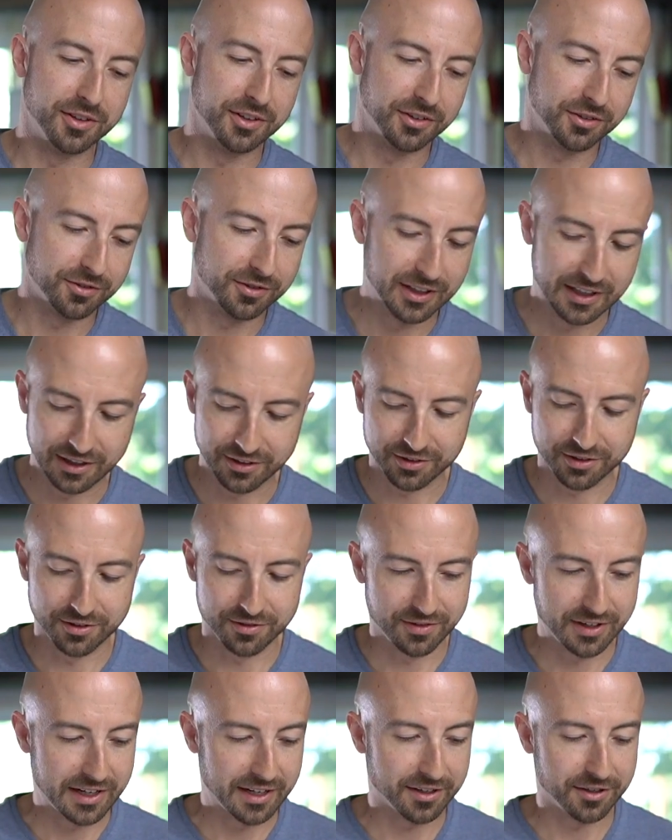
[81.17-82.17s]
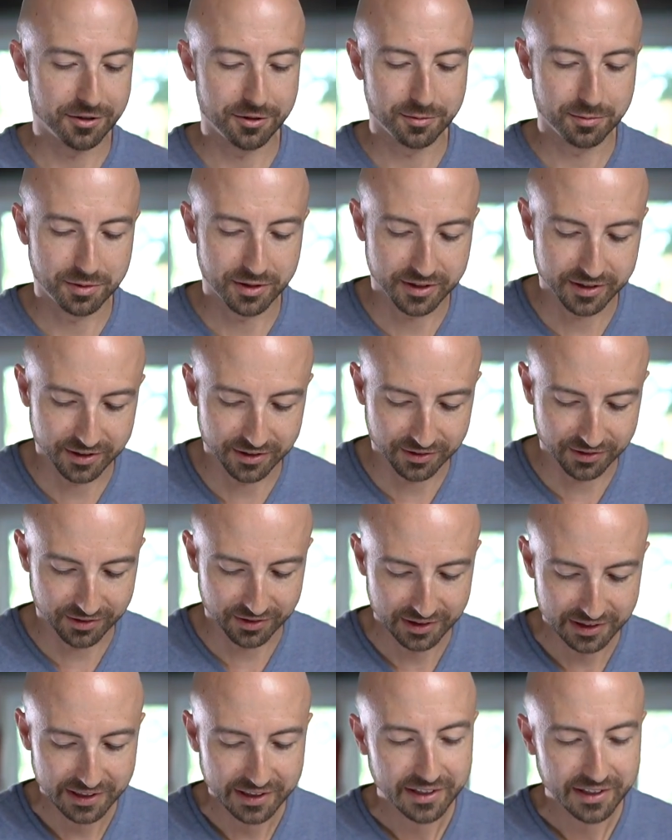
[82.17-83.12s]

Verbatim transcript: this flash in a vacuum because